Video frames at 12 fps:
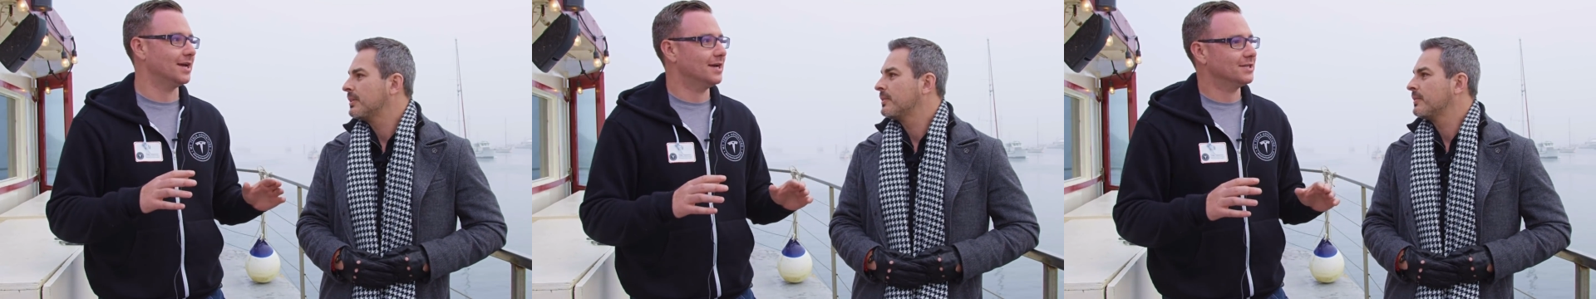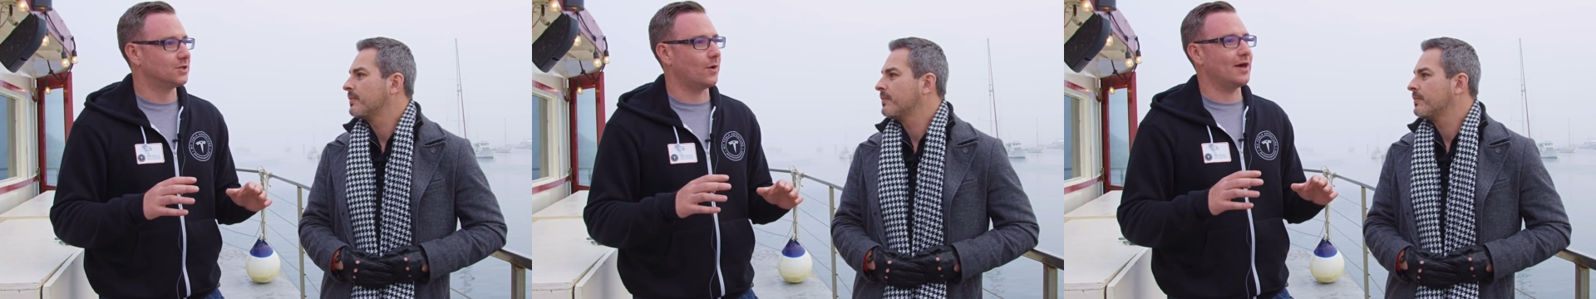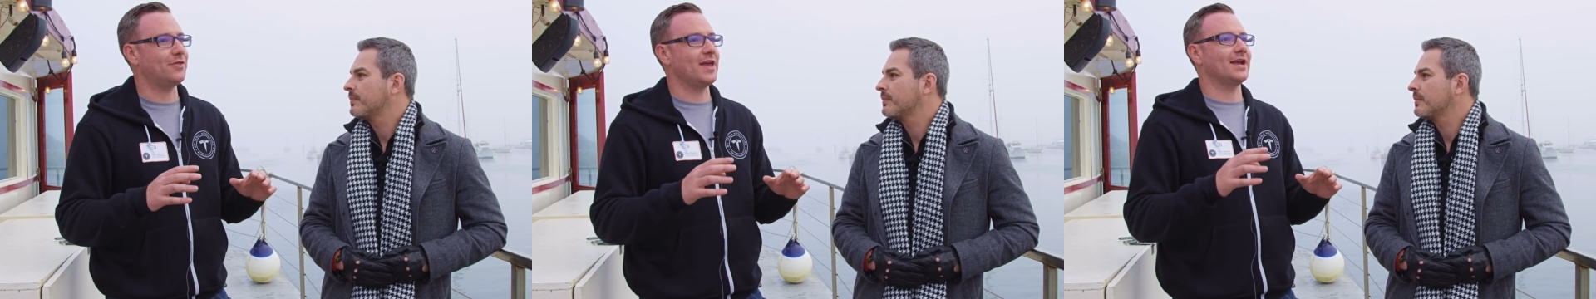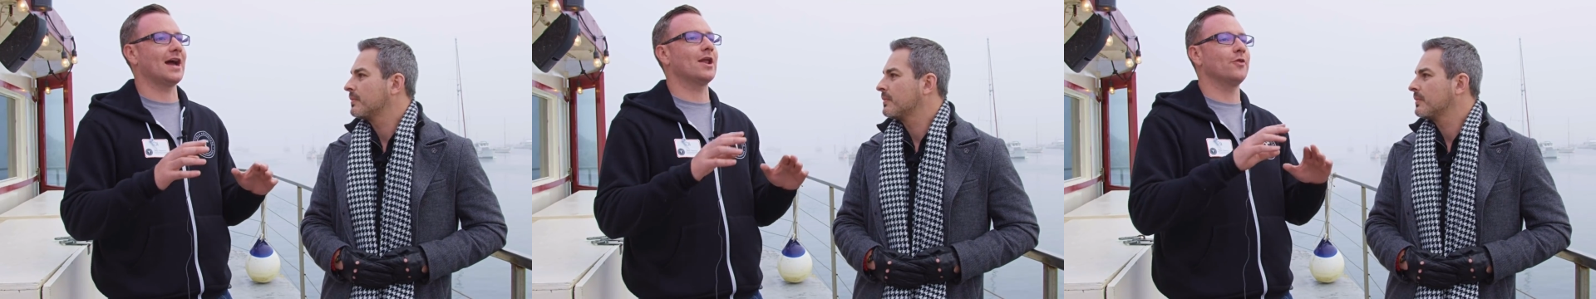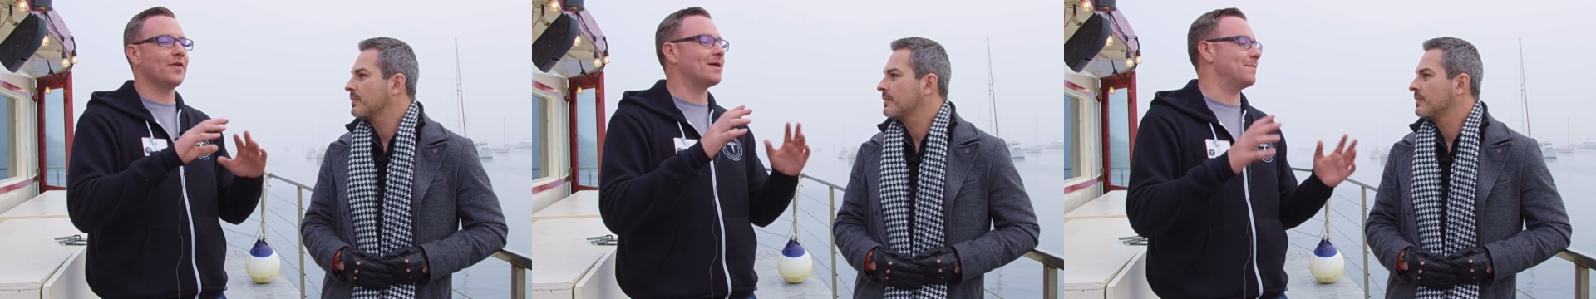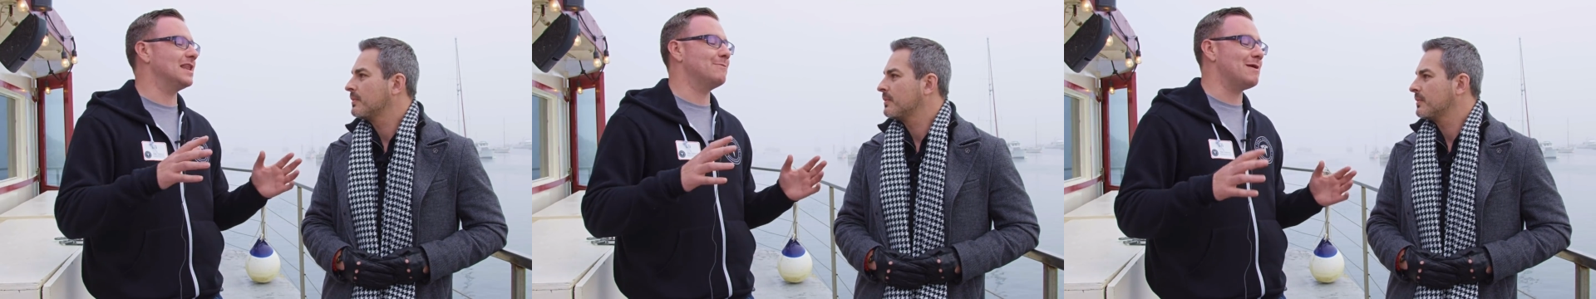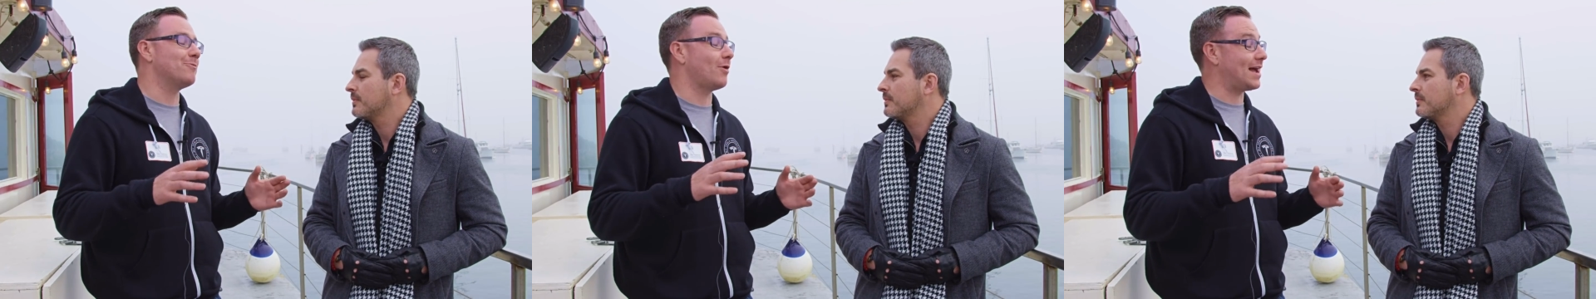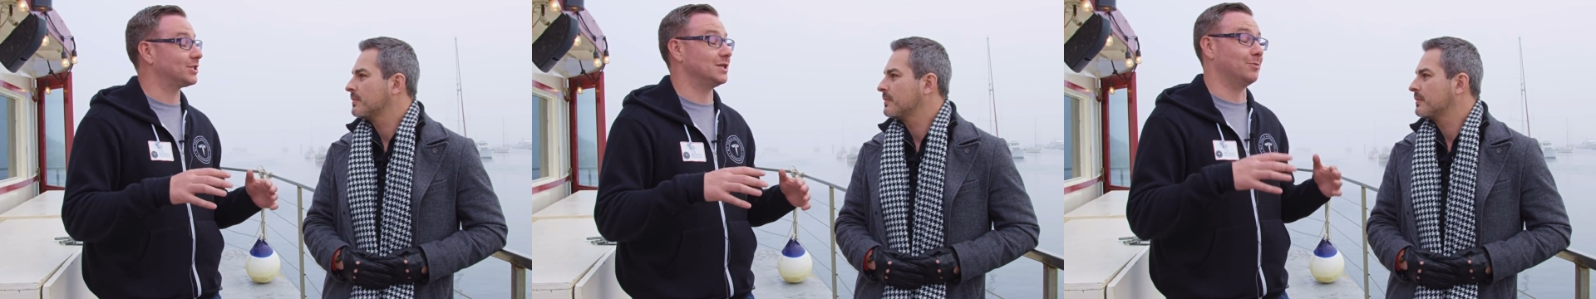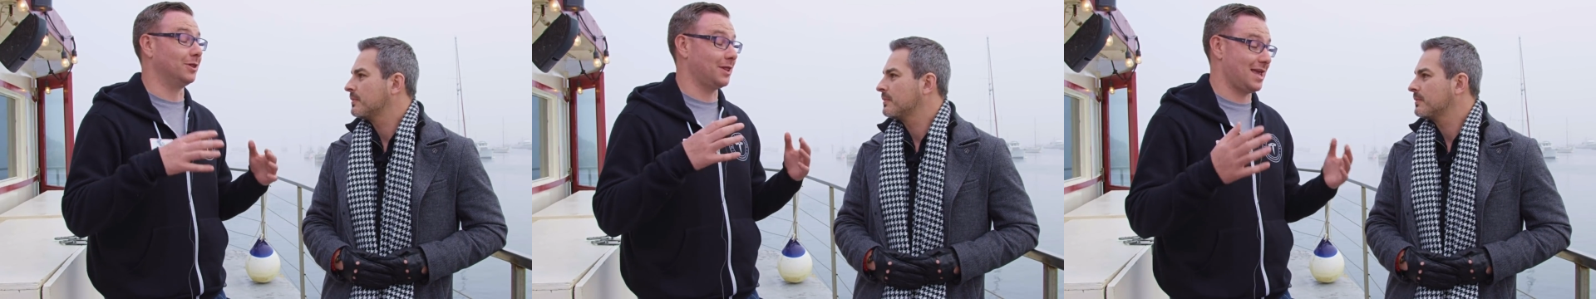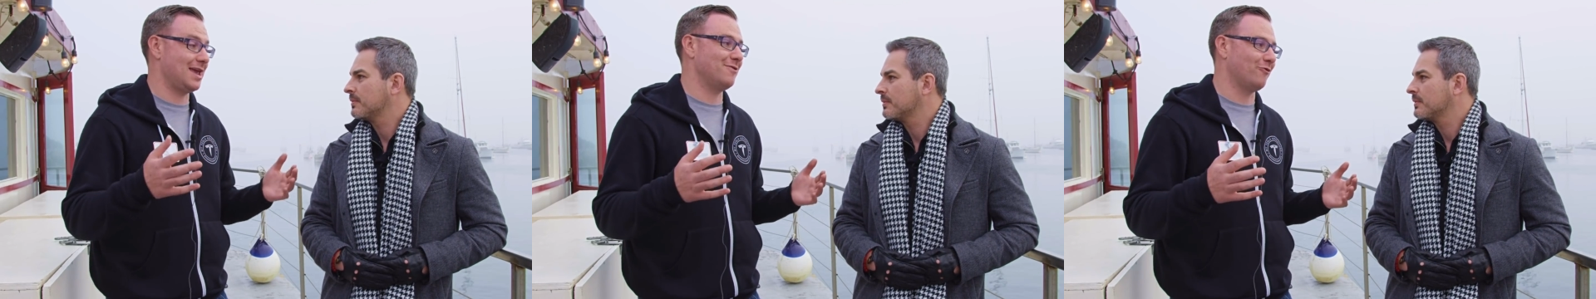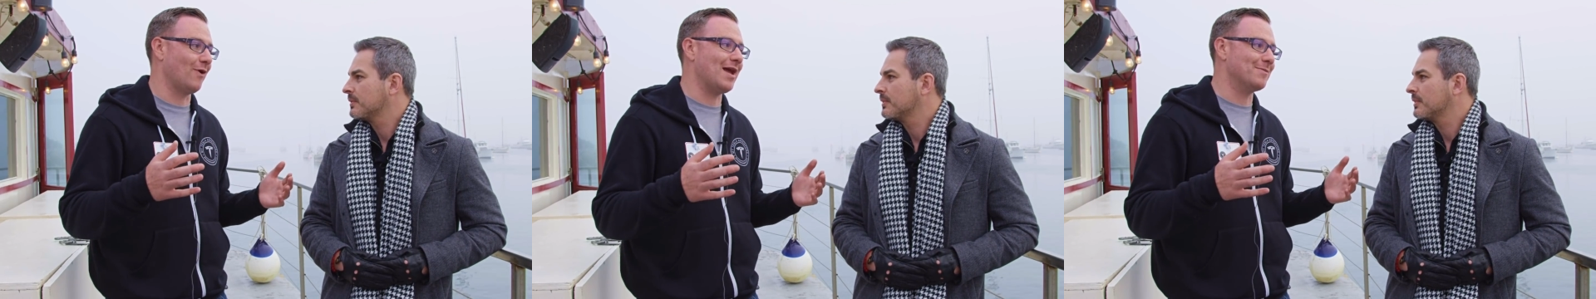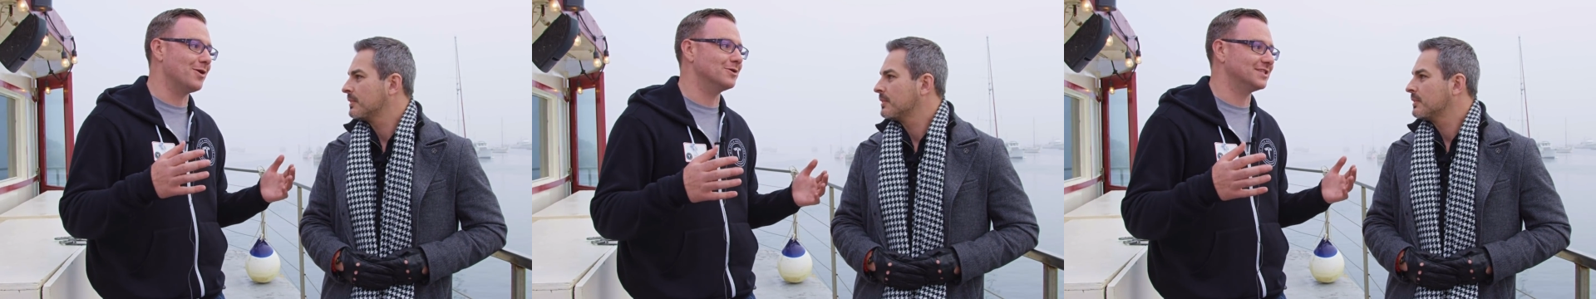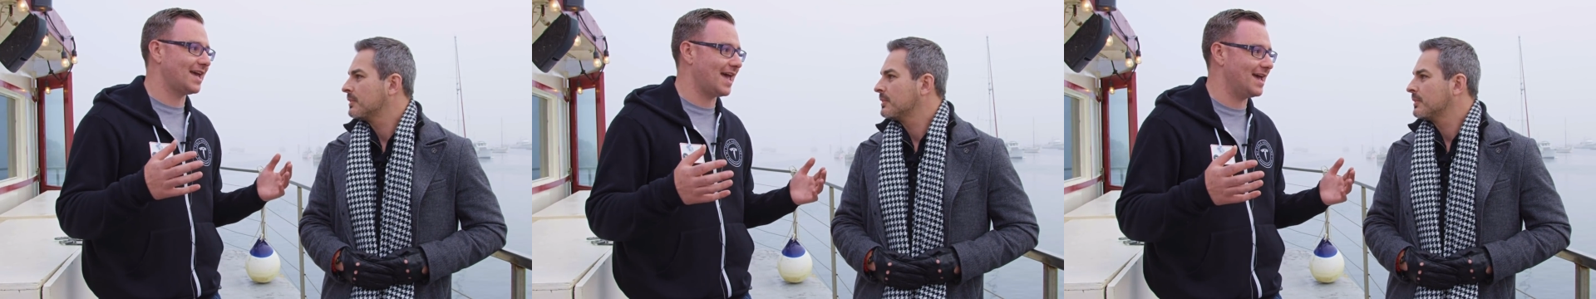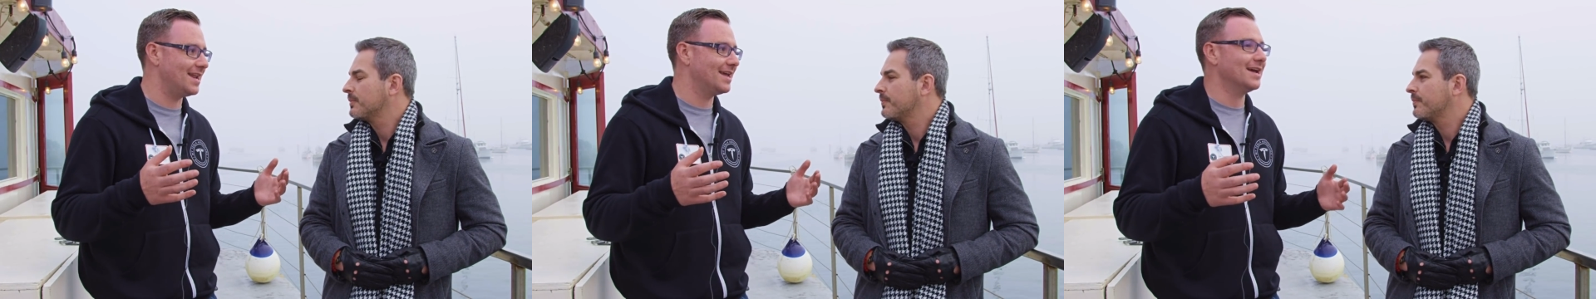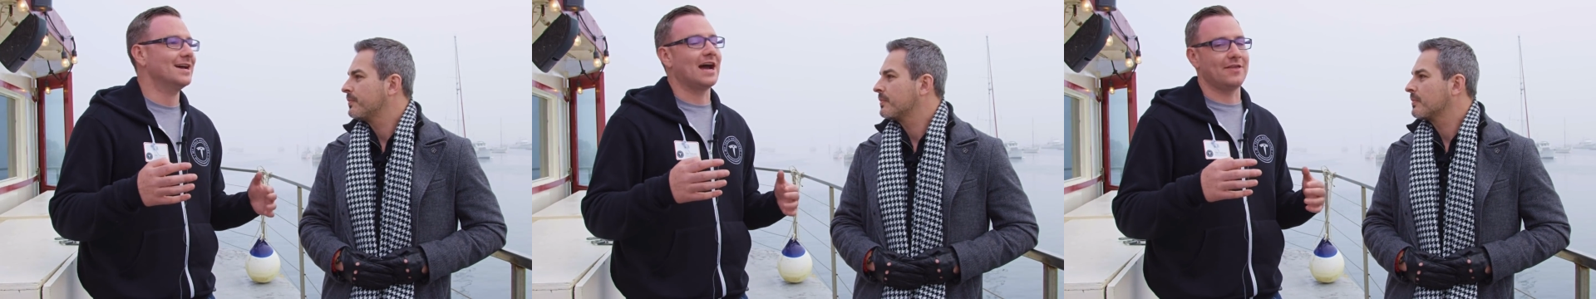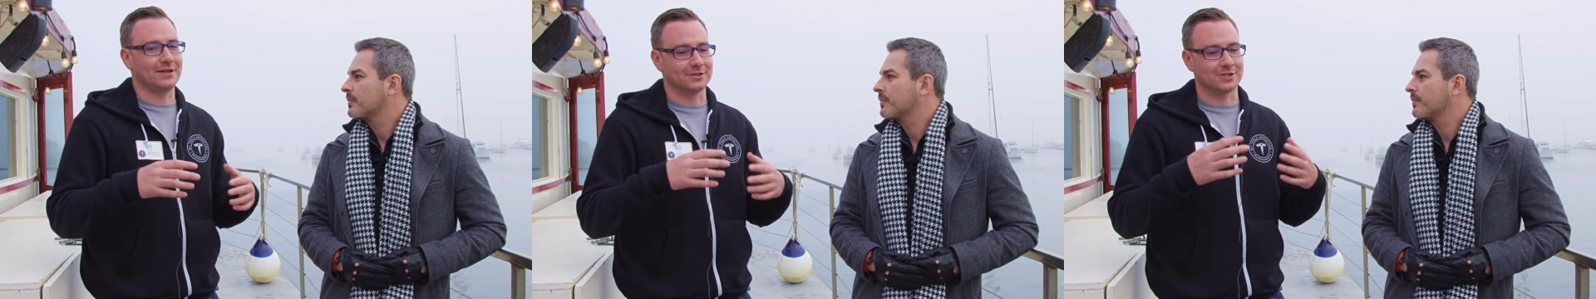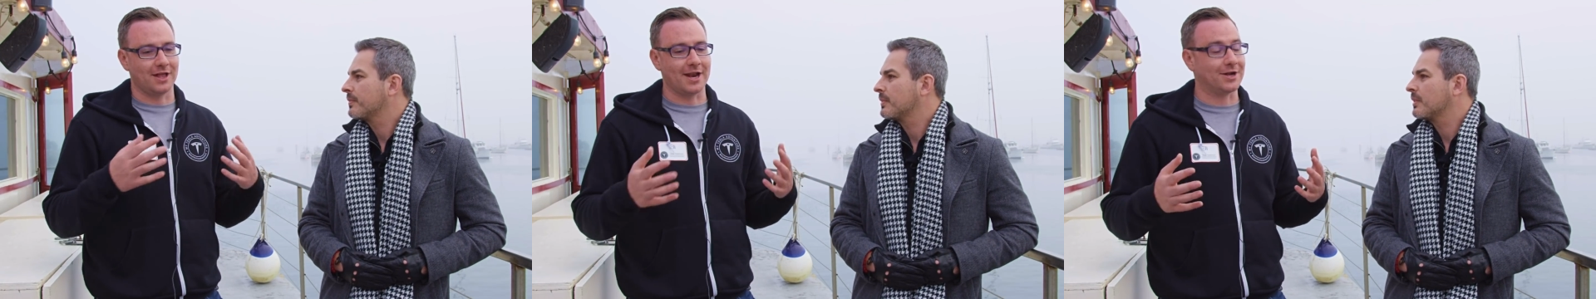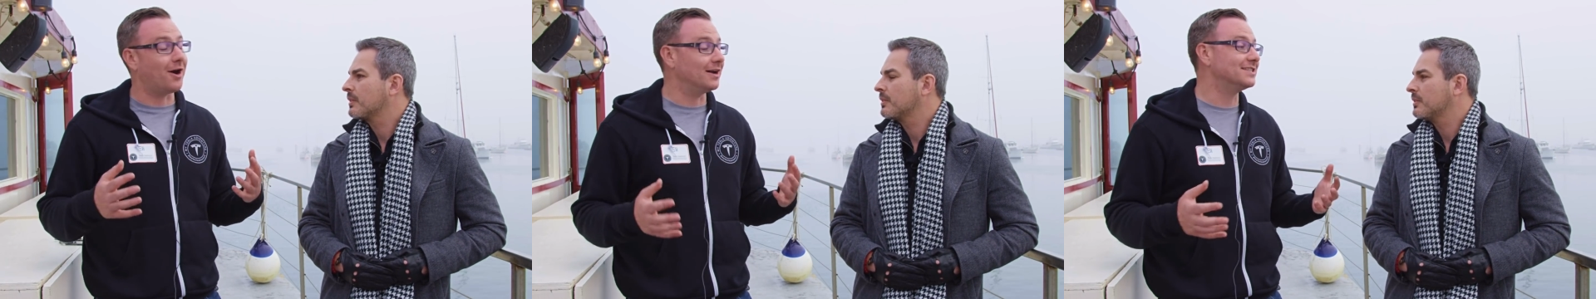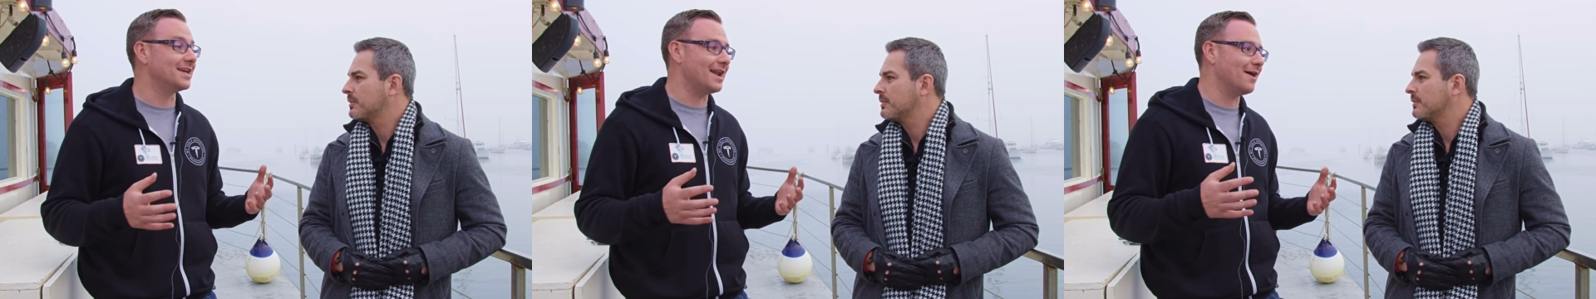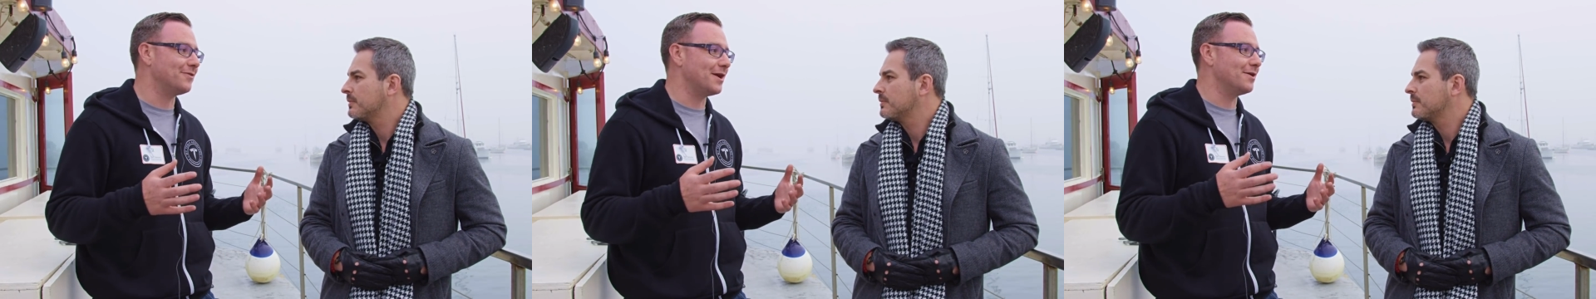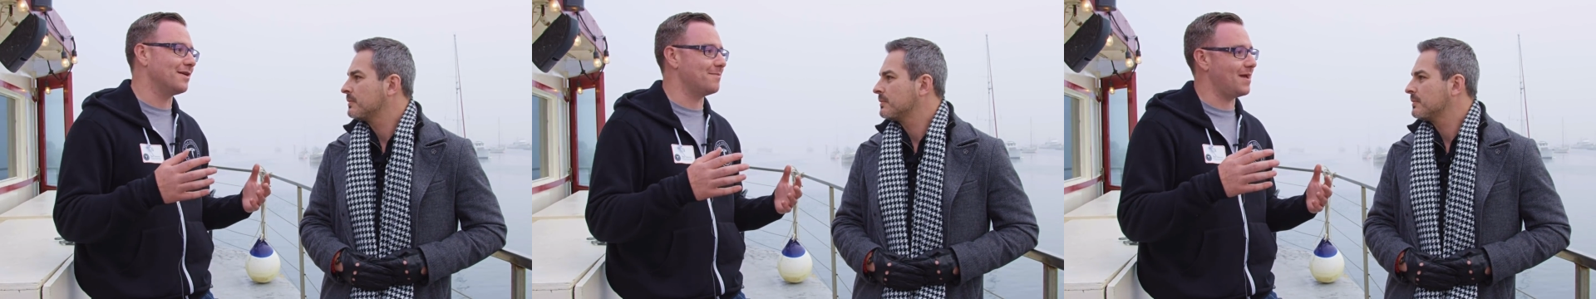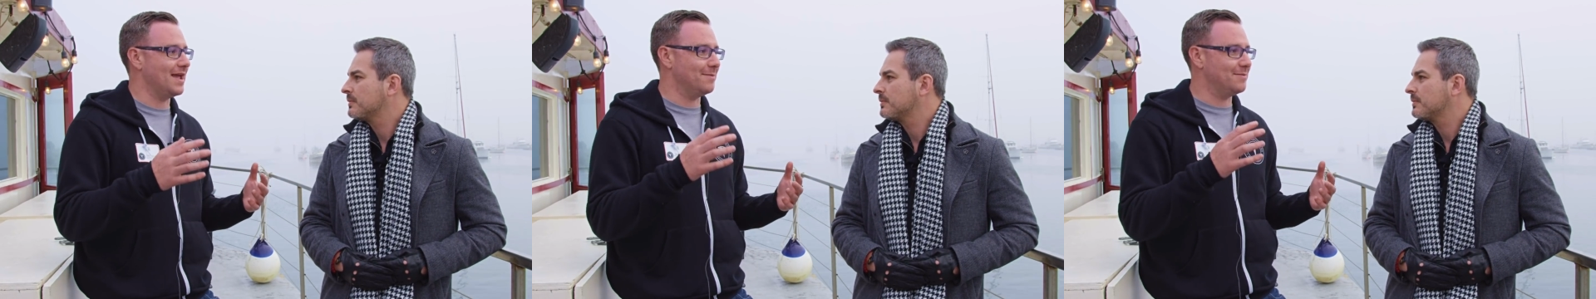Speaker 1: So I think, I don't think many people actually believe Waymo is ahead. I think there's a lot of content out there that may